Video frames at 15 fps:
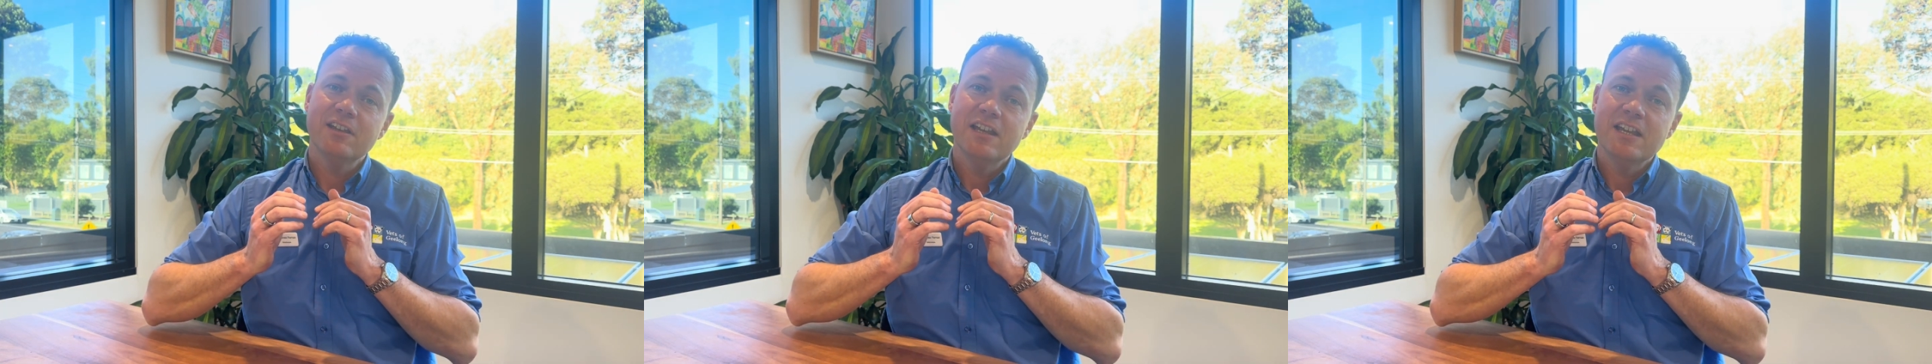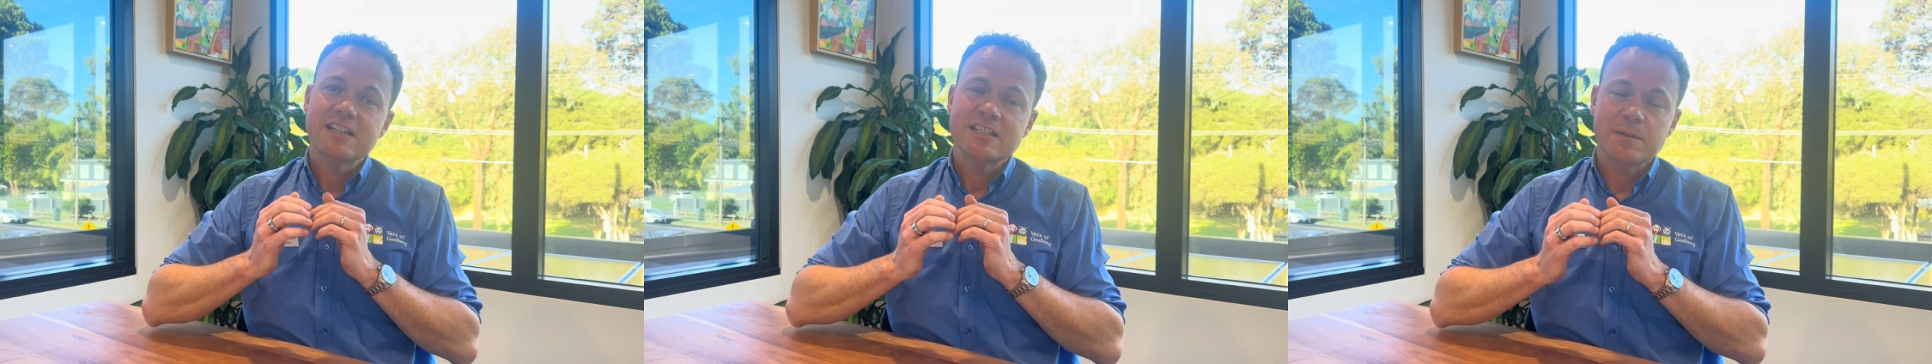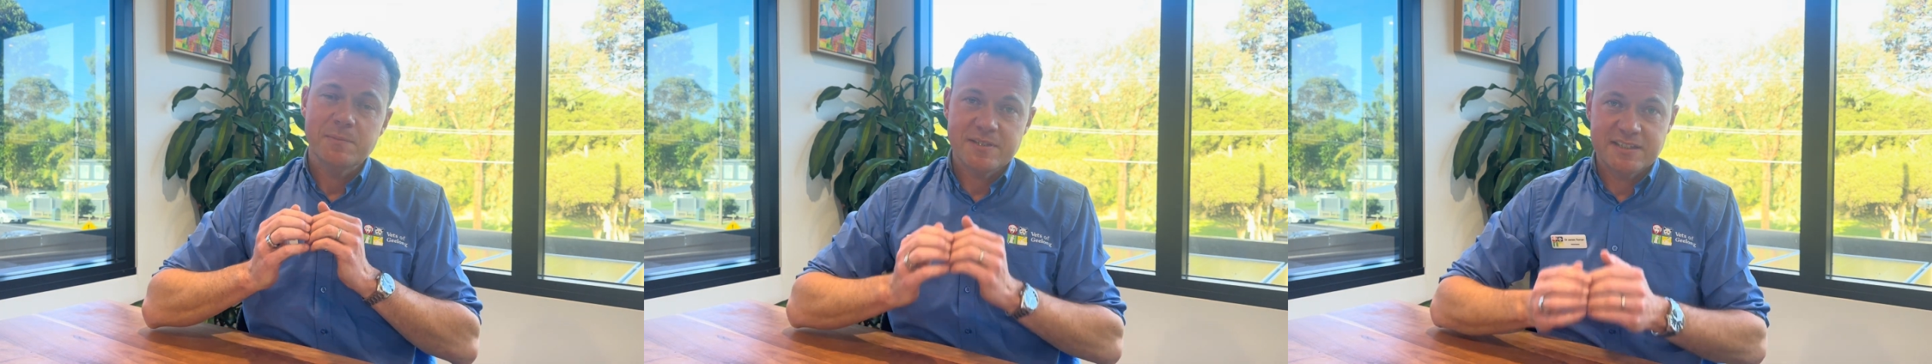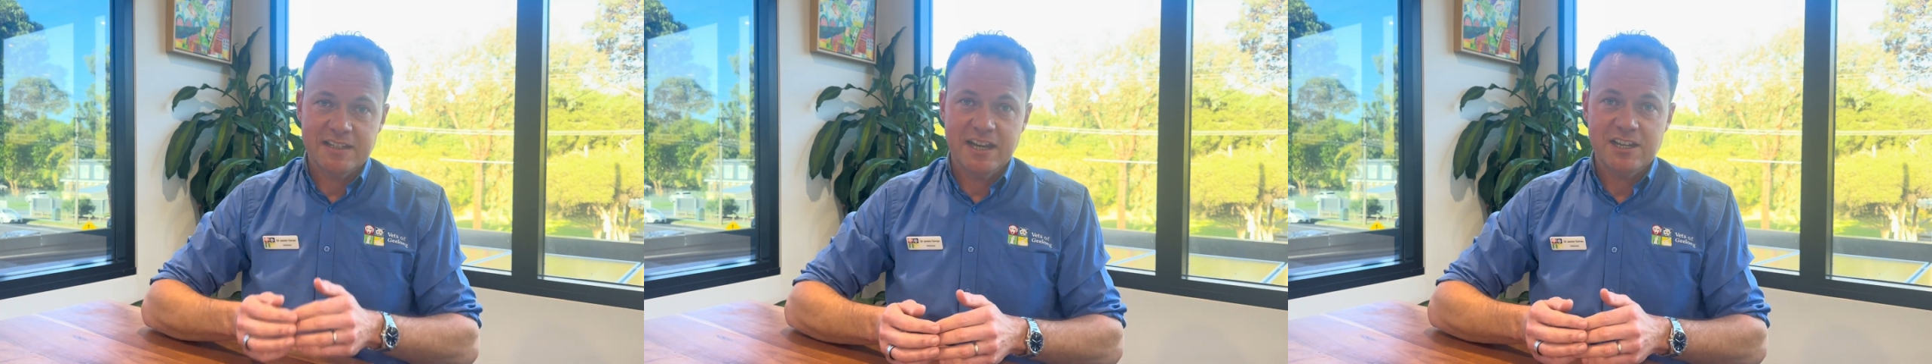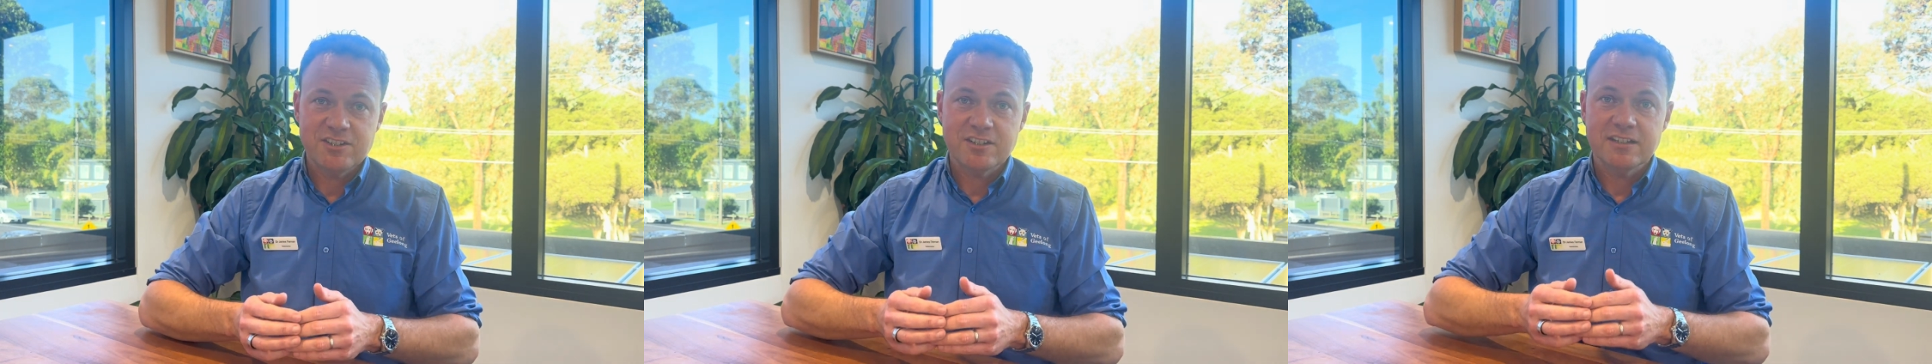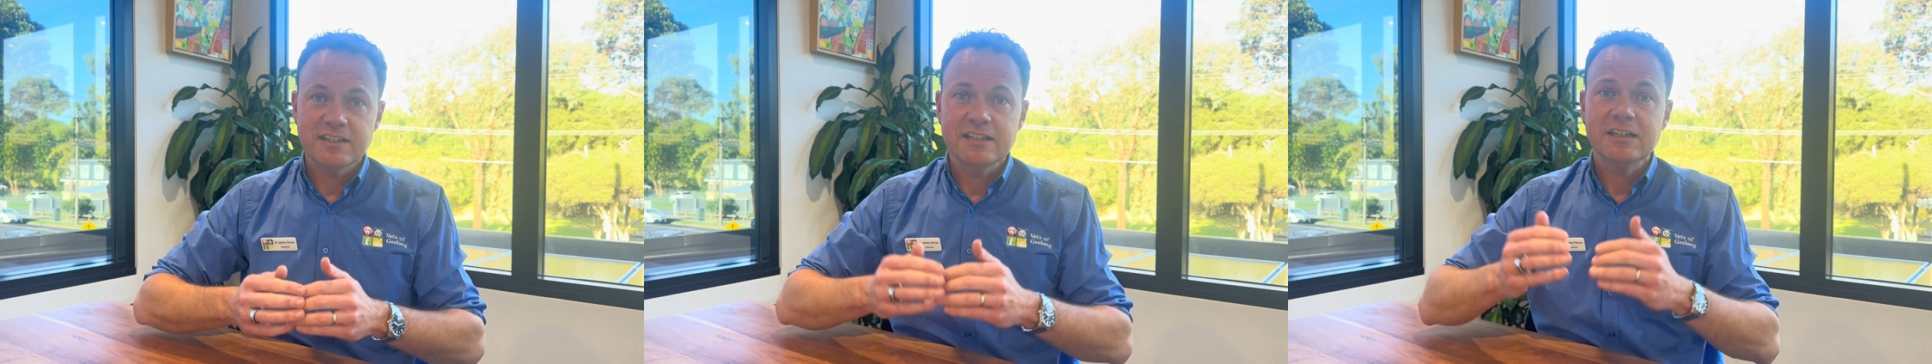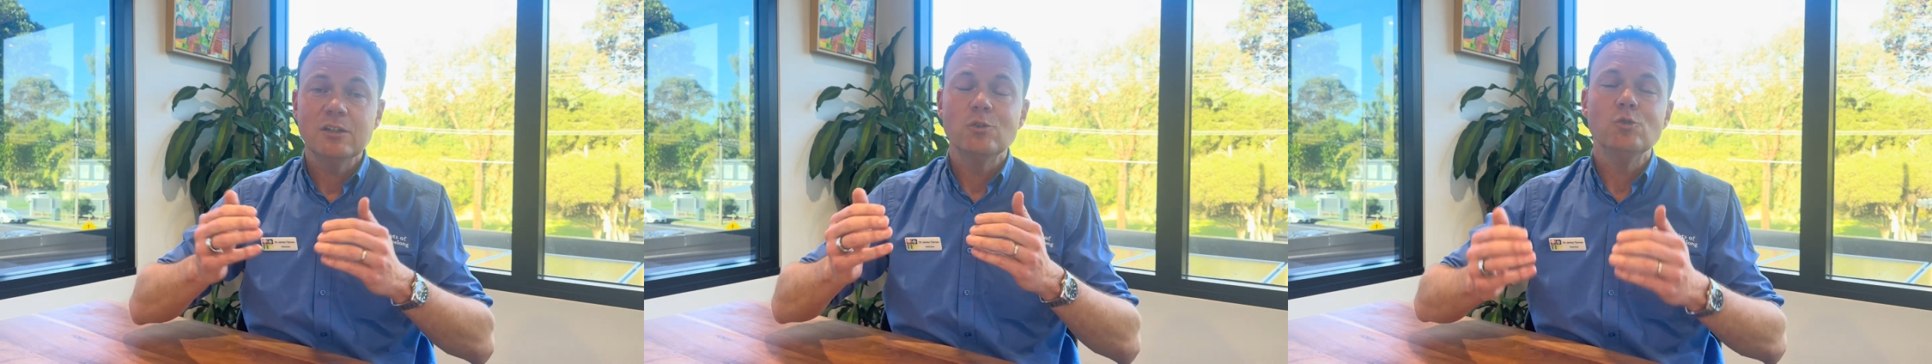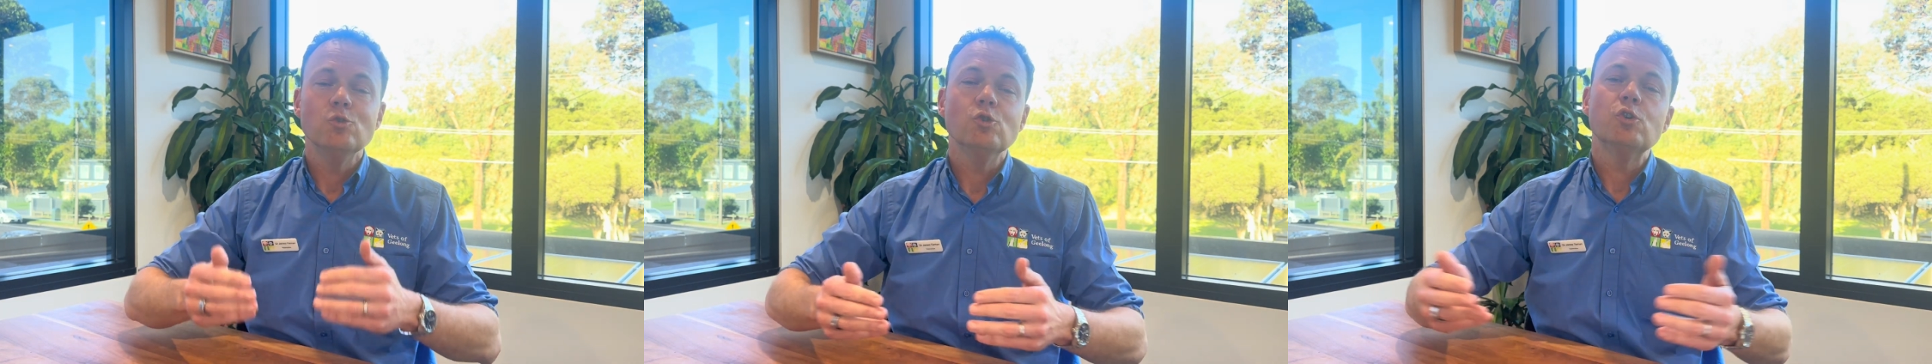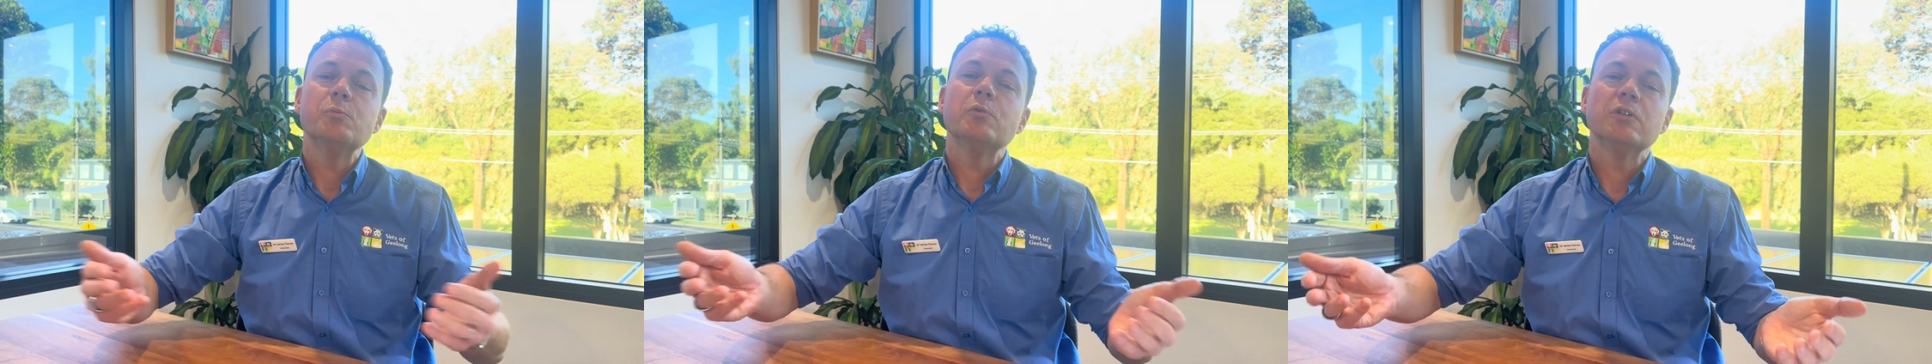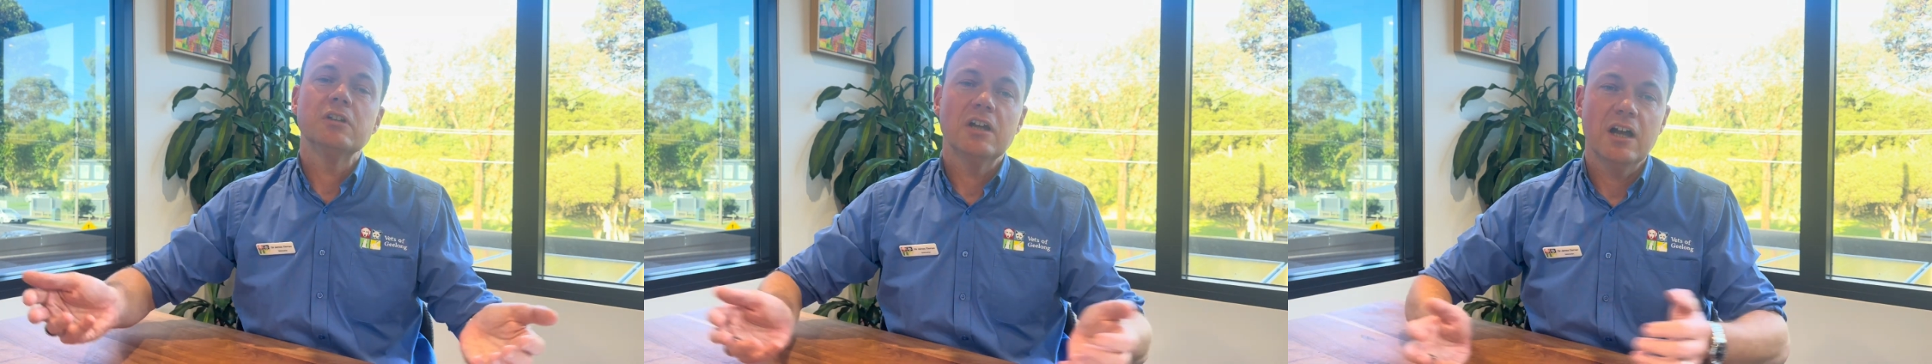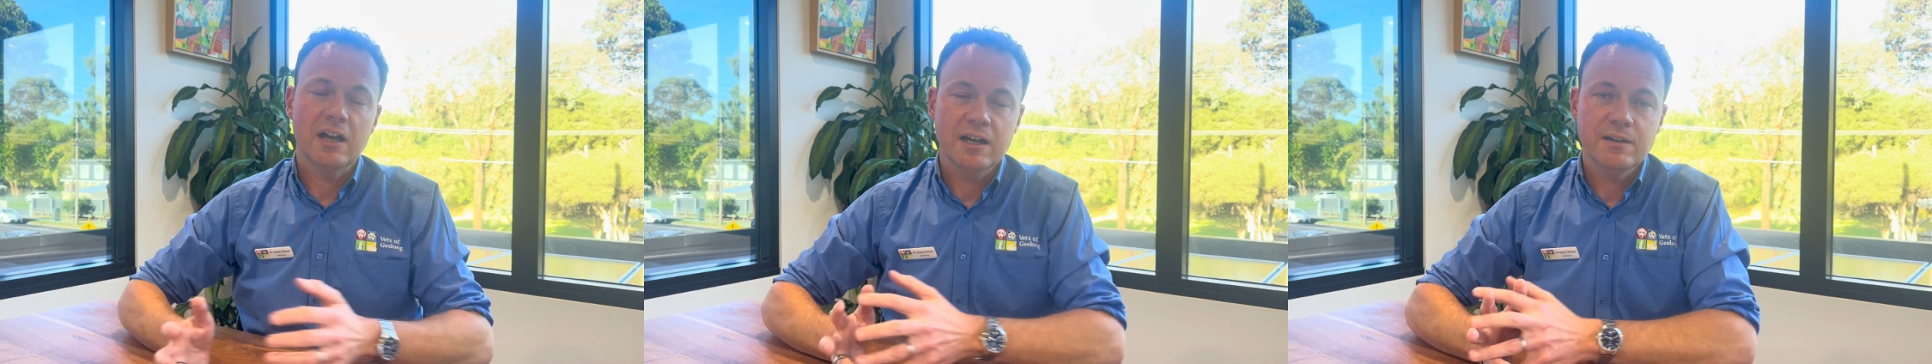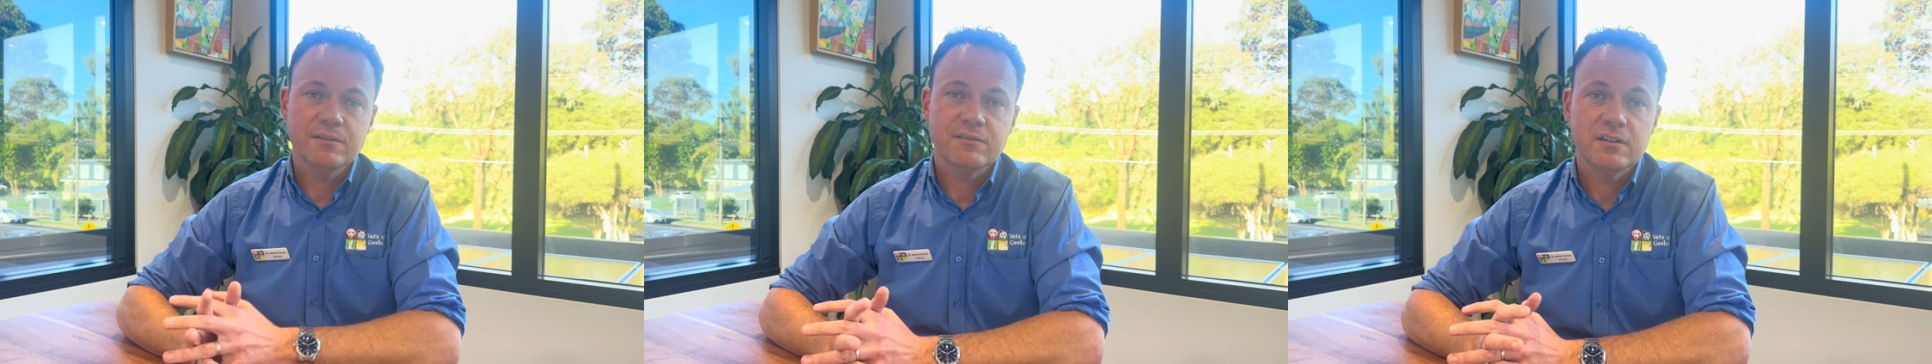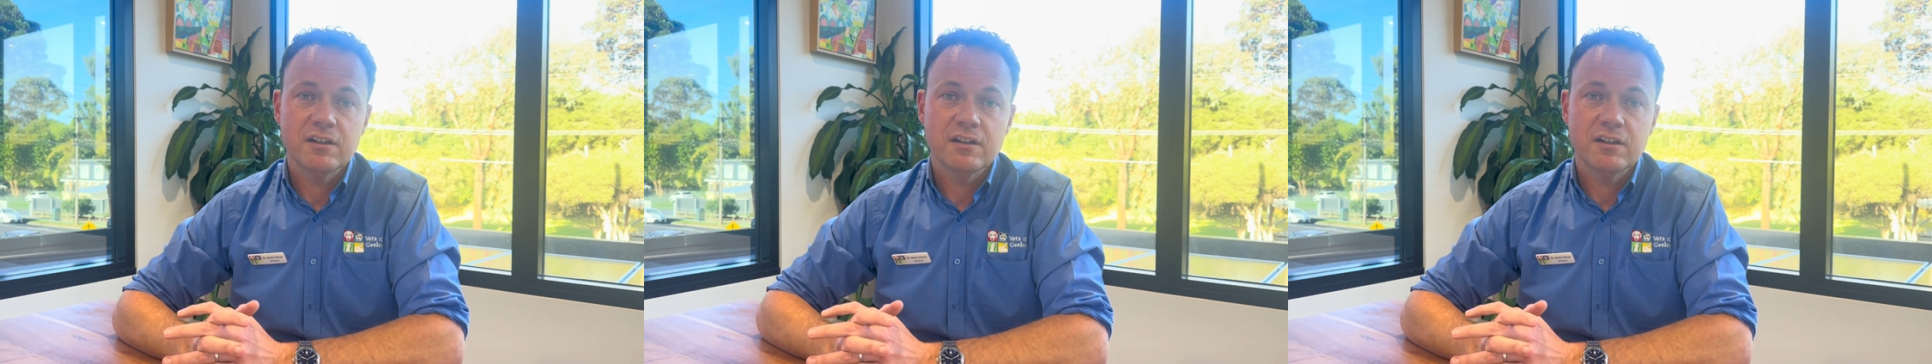substantially normal lives